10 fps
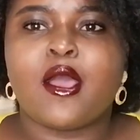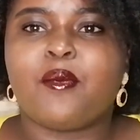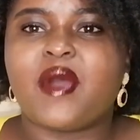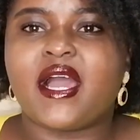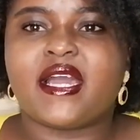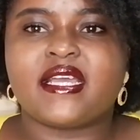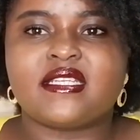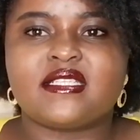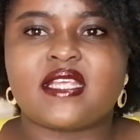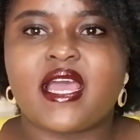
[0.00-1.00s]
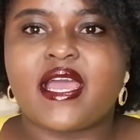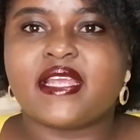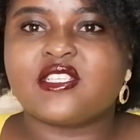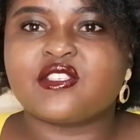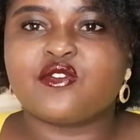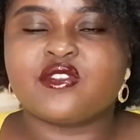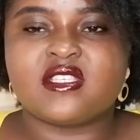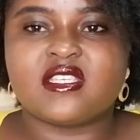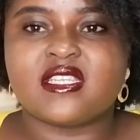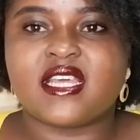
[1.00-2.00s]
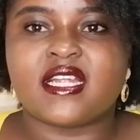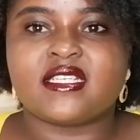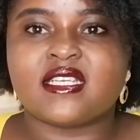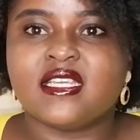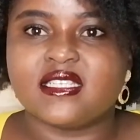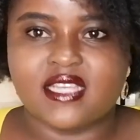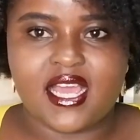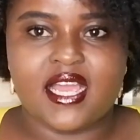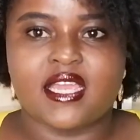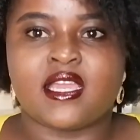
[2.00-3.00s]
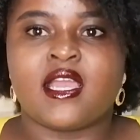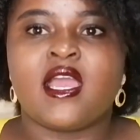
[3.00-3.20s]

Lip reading: but I just could see that he's lying.